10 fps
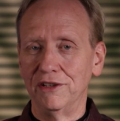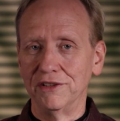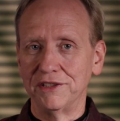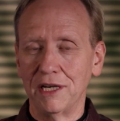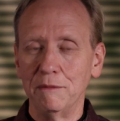all
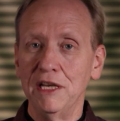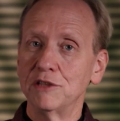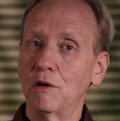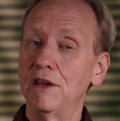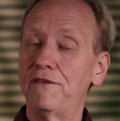the time. It's
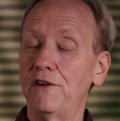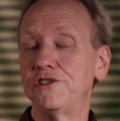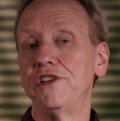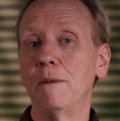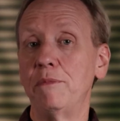one of the
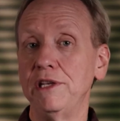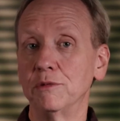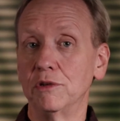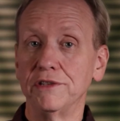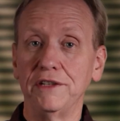first Japanese
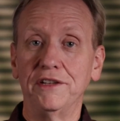words